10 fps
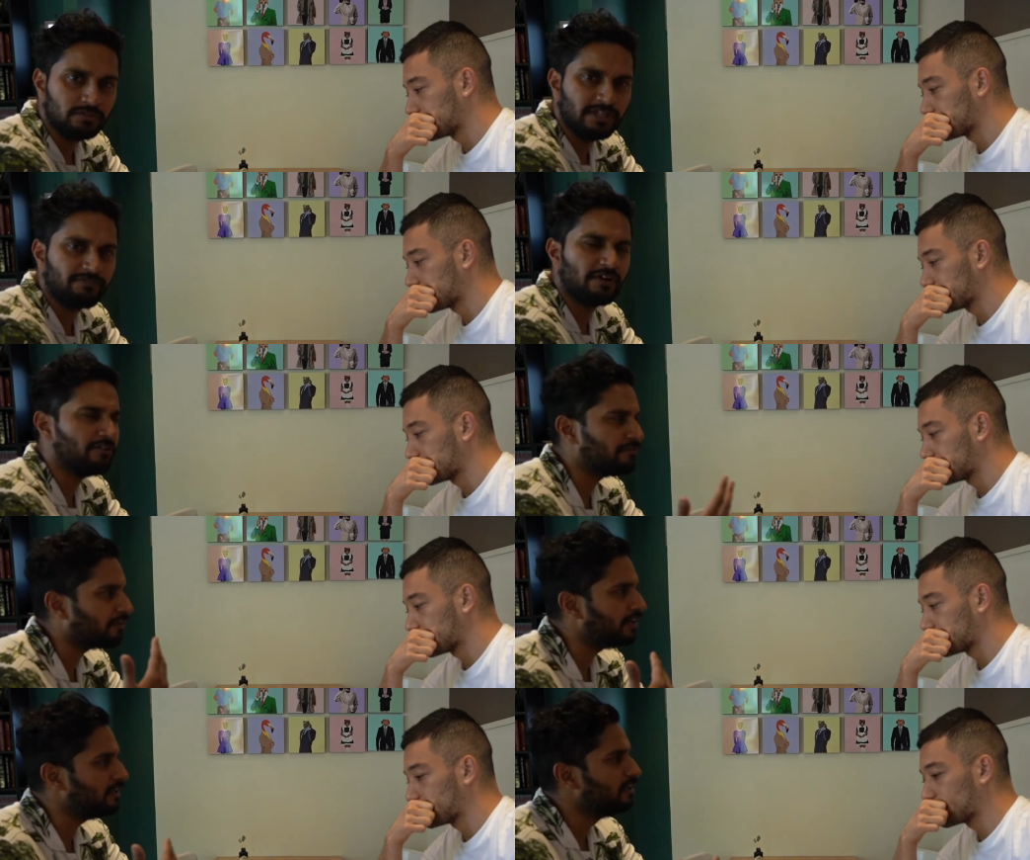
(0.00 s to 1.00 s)
Speaker 1: They're very,
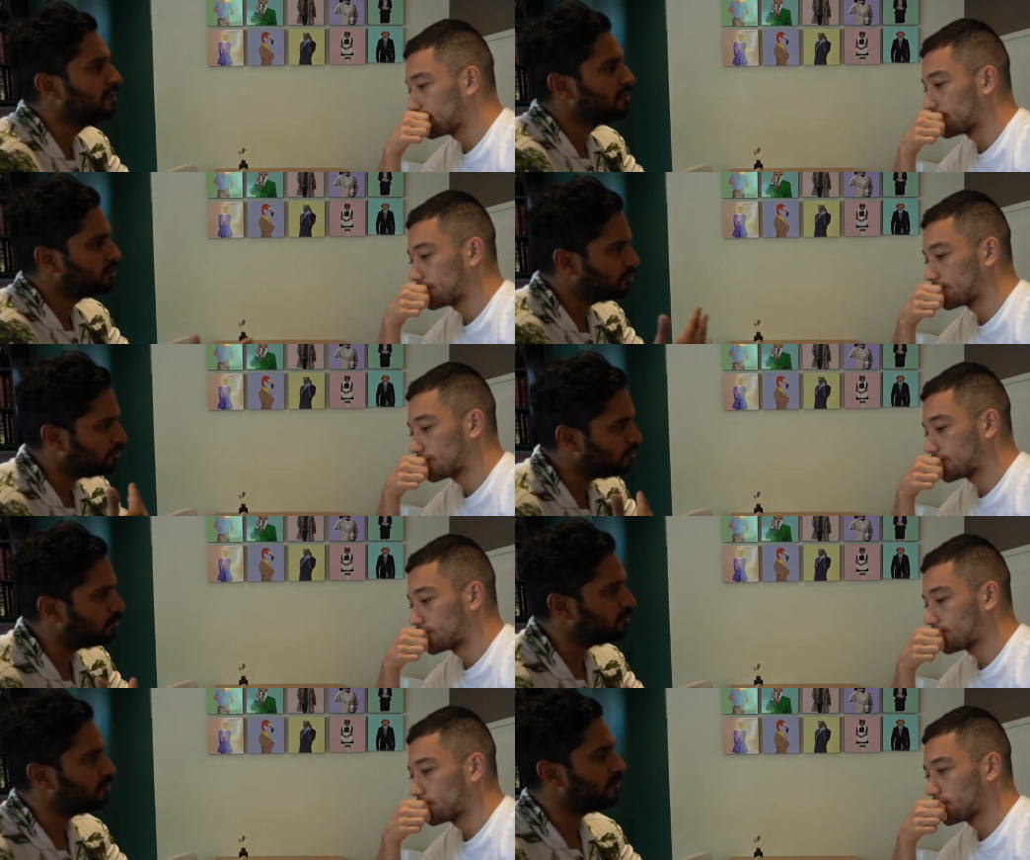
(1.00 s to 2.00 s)
very
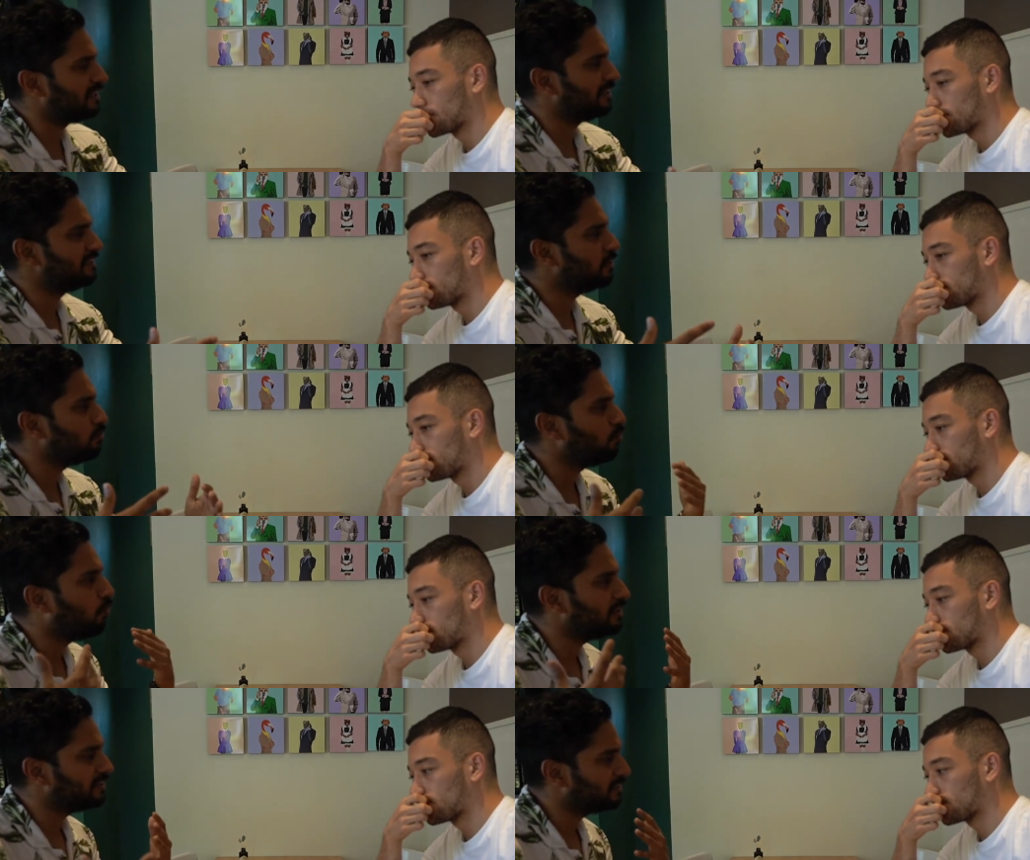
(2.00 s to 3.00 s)
cool and they don't
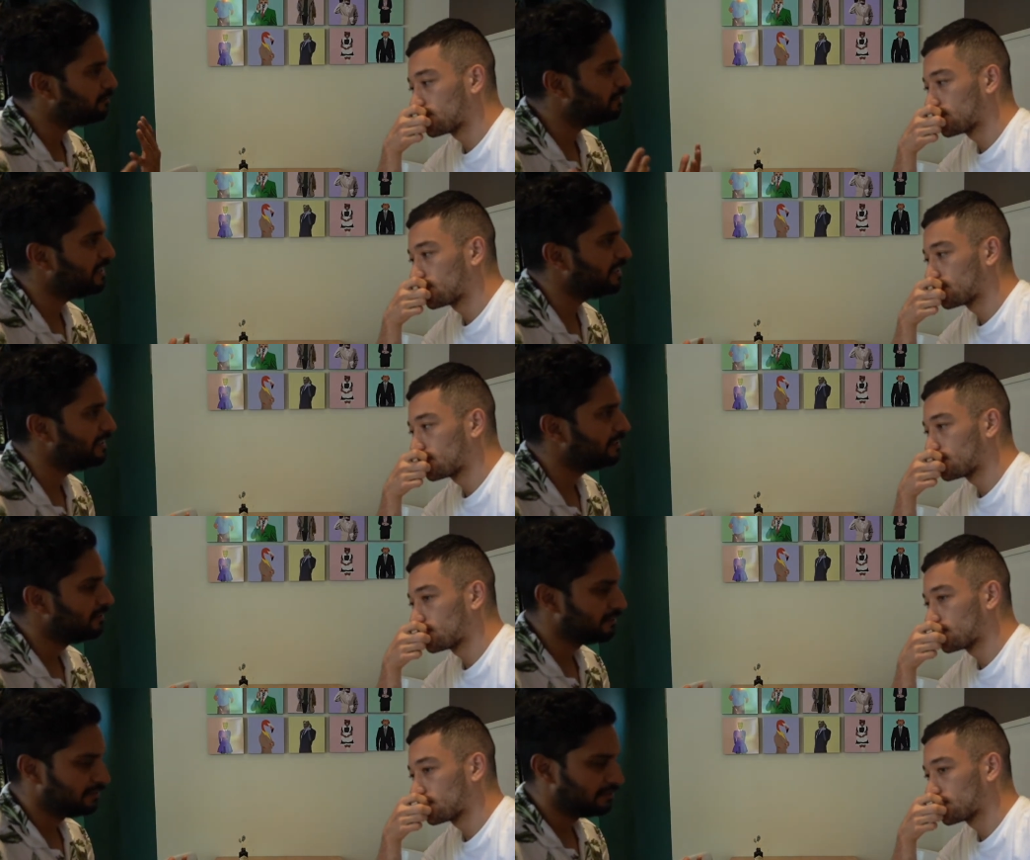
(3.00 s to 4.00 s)
want to be.
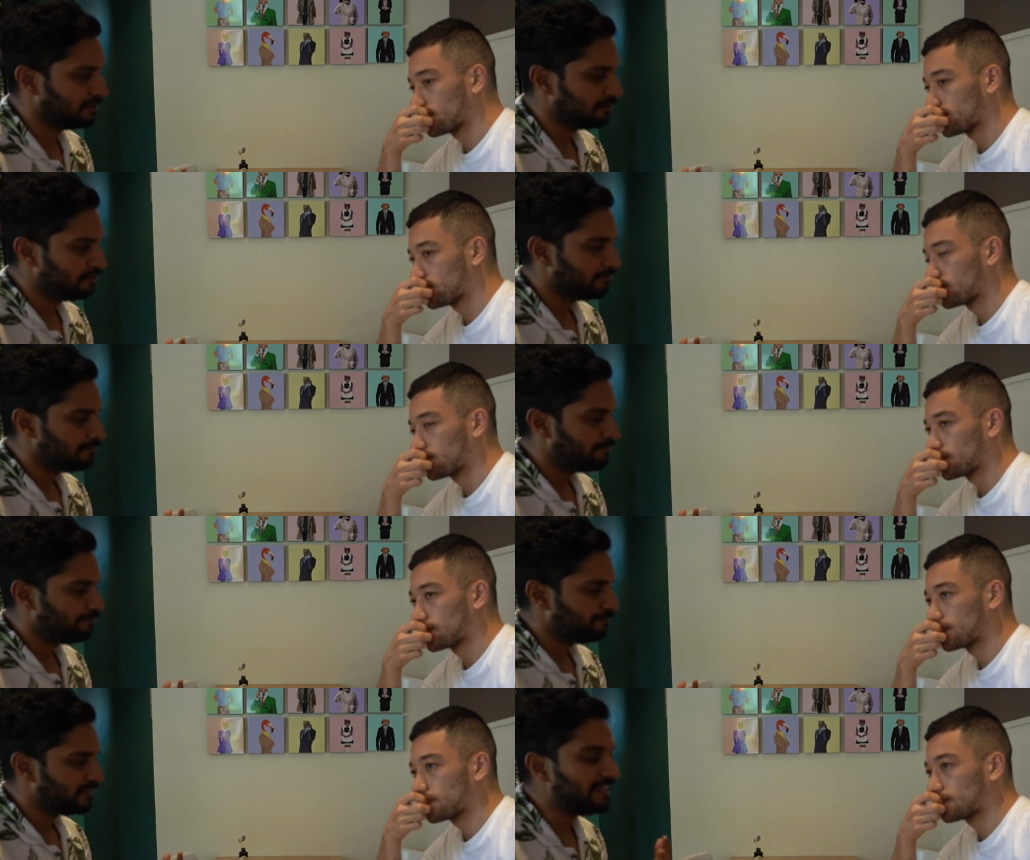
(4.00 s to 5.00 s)

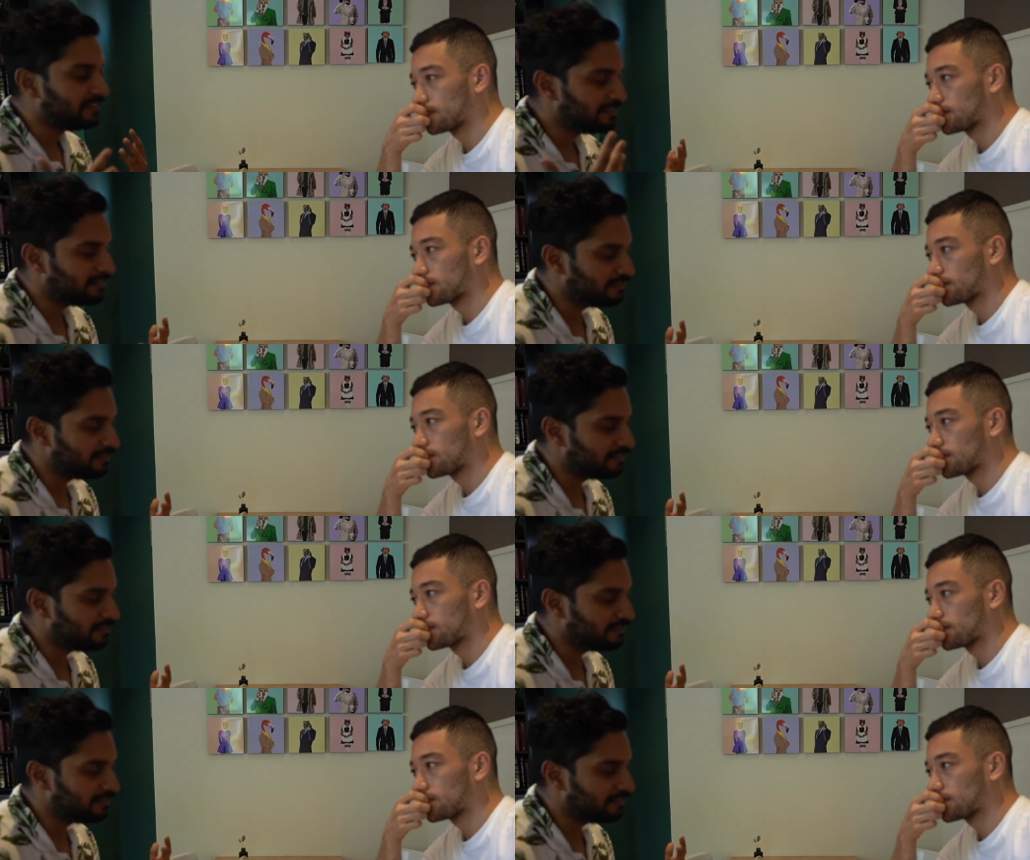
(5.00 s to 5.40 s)
They.